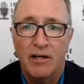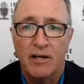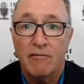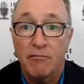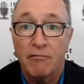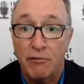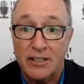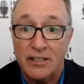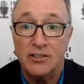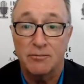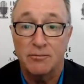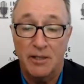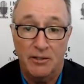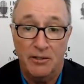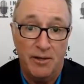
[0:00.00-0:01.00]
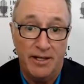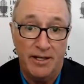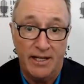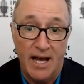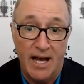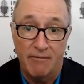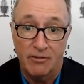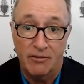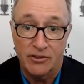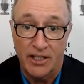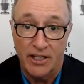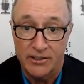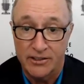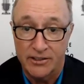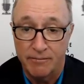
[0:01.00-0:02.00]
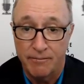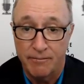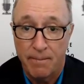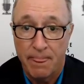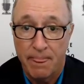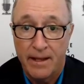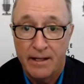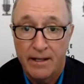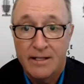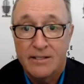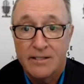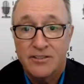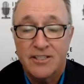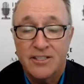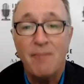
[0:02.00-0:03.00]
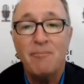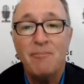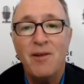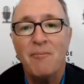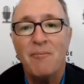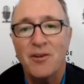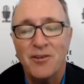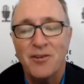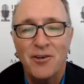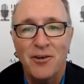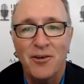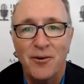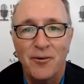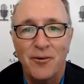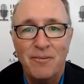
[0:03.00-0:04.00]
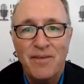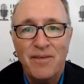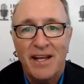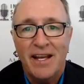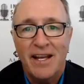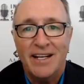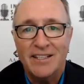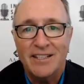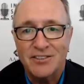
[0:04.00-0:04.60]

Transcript: friction between the conversation. Step number 2 is